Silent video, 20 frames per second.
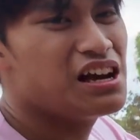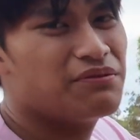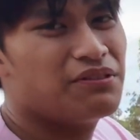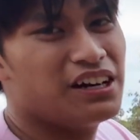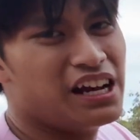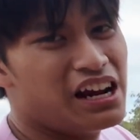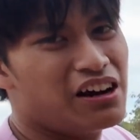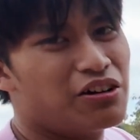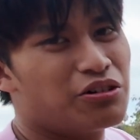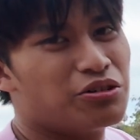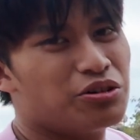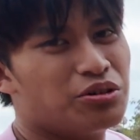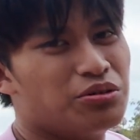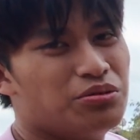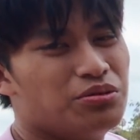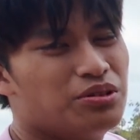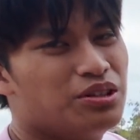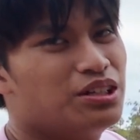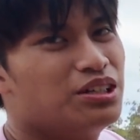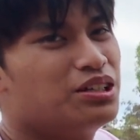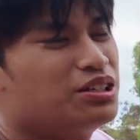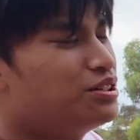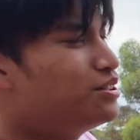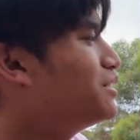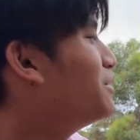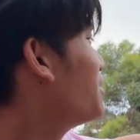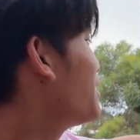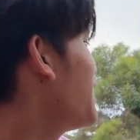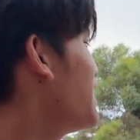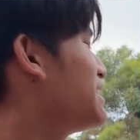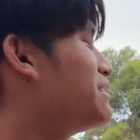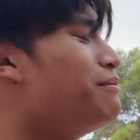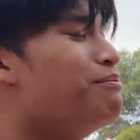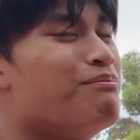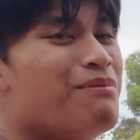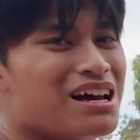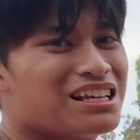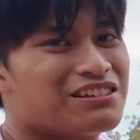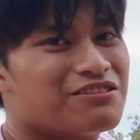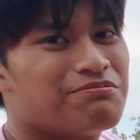you have an Aerial, which has a
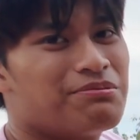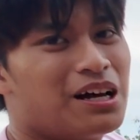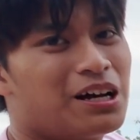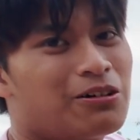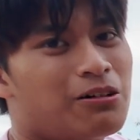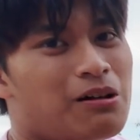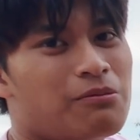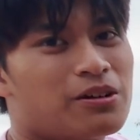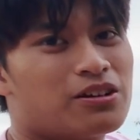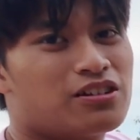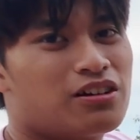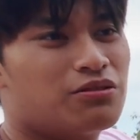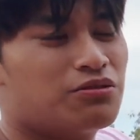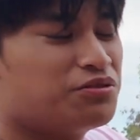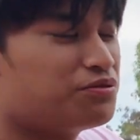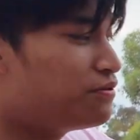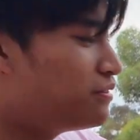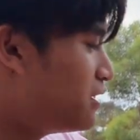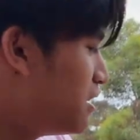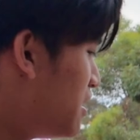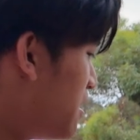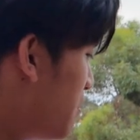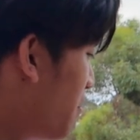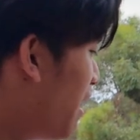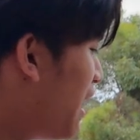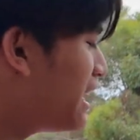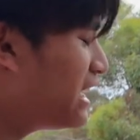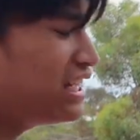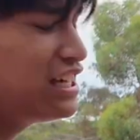massive panoramic sunroof. Mine